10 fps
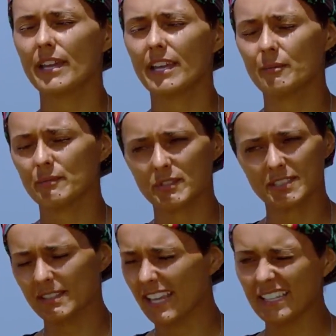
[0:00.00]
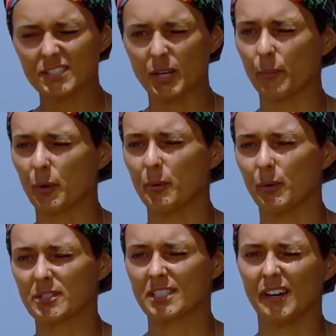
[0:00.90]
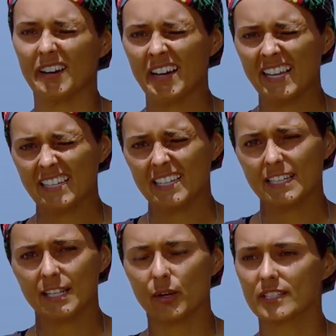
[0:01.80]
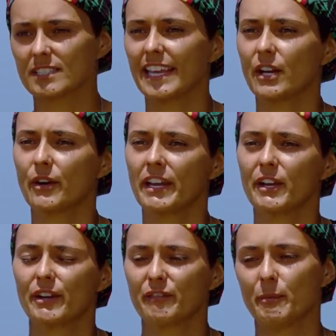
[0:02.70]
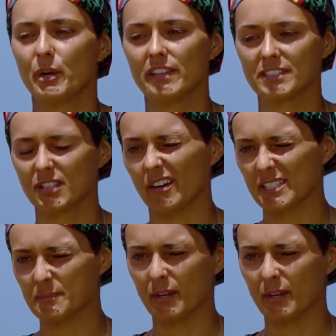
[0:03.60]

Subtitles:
when she did go home. I just think that she's done enough and is